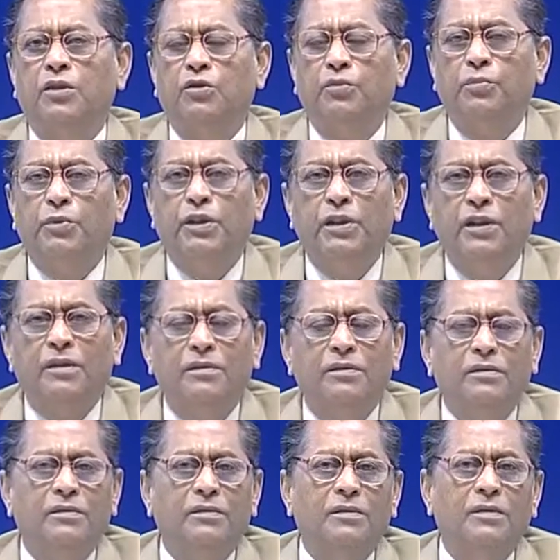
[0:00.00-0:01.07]
opinion,
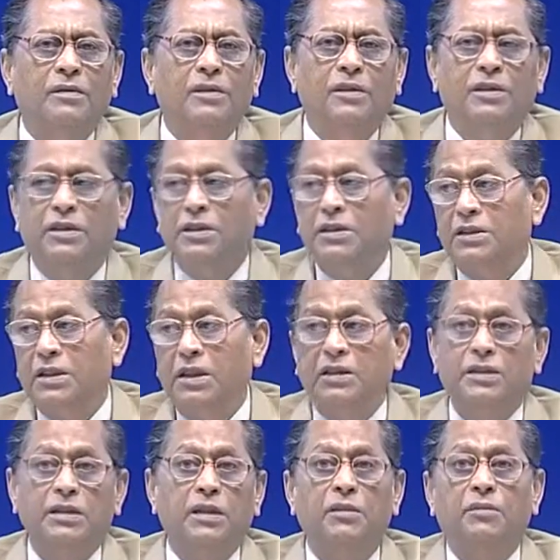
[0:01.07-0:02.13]

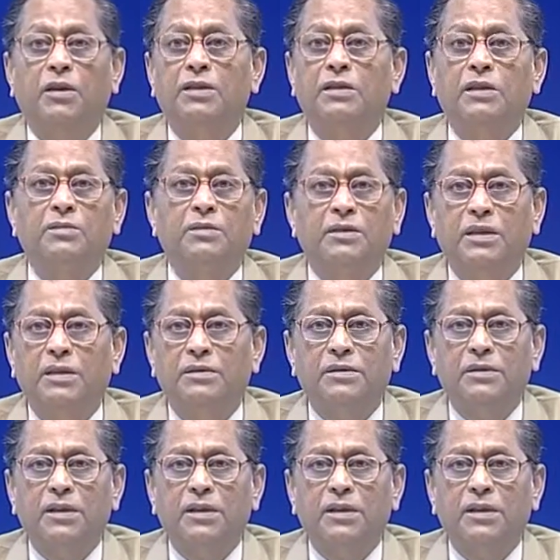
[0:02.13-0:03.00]
discussing among themselves,